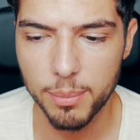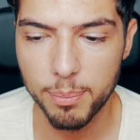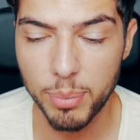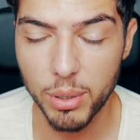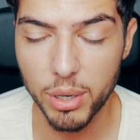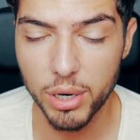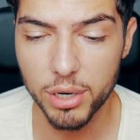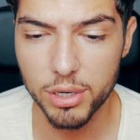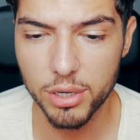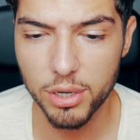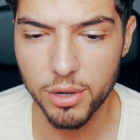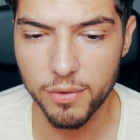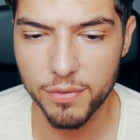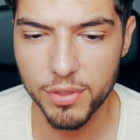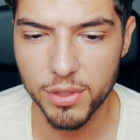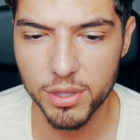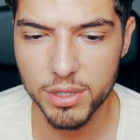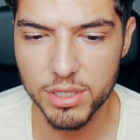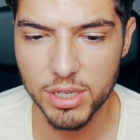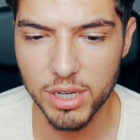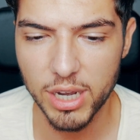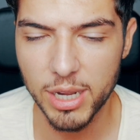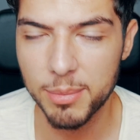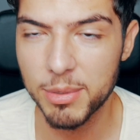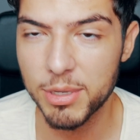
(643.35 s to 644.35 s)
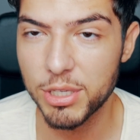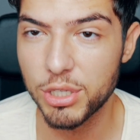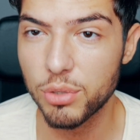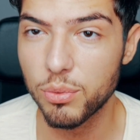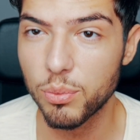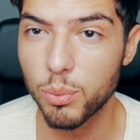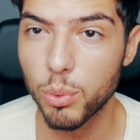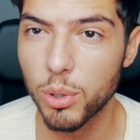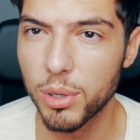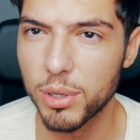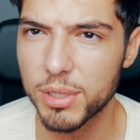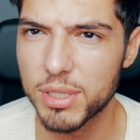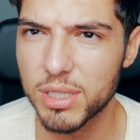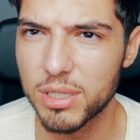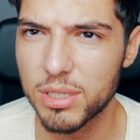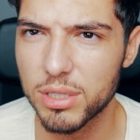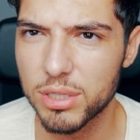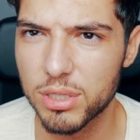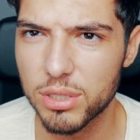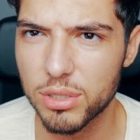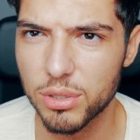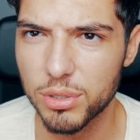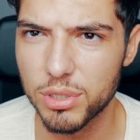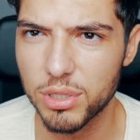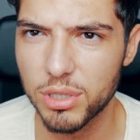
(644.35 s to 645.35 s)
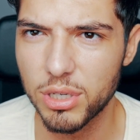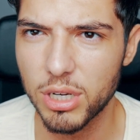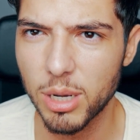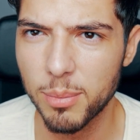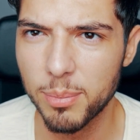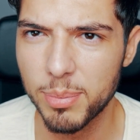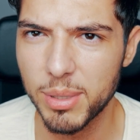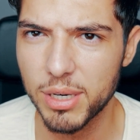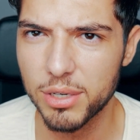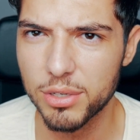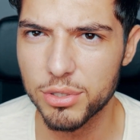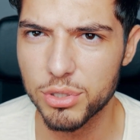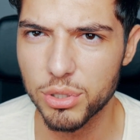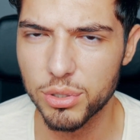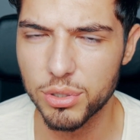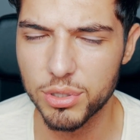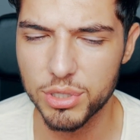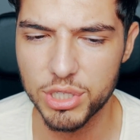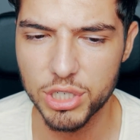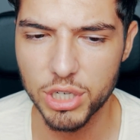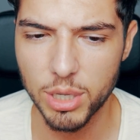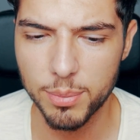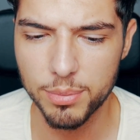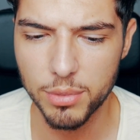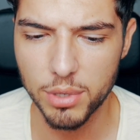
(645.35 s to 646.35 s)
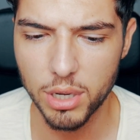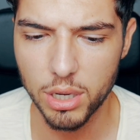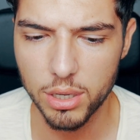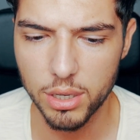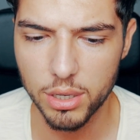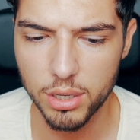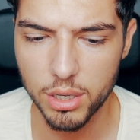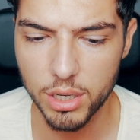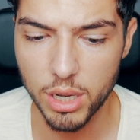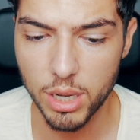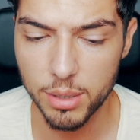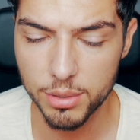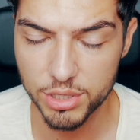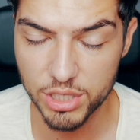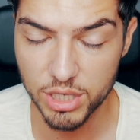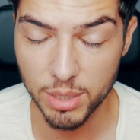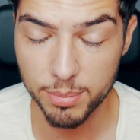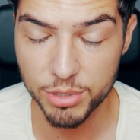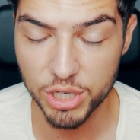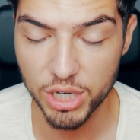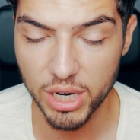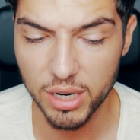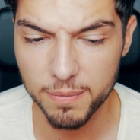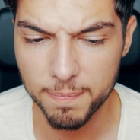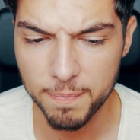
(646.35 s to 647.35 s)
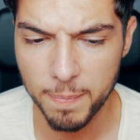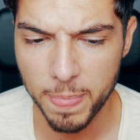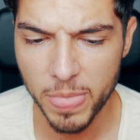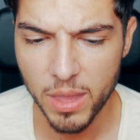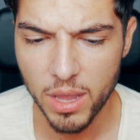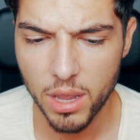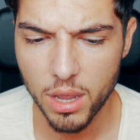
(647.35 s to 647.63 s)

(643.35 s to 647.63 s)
part of the time that you worked at a certain company in a certain job subject